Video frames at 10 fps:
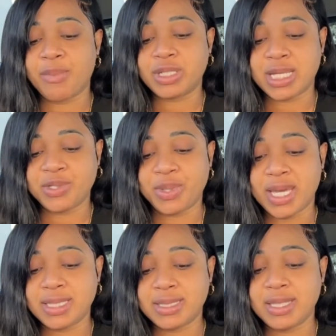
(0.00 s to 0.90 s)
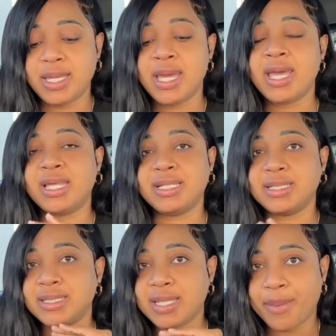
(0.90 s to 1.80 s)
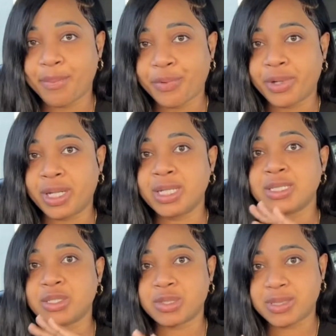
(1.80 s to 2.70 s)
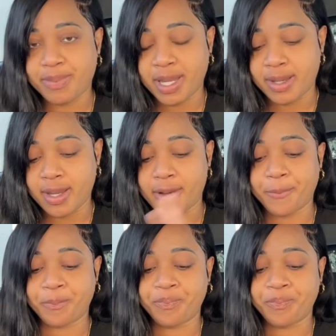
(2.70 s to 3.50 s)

But as you can see, that is temporarily suspended.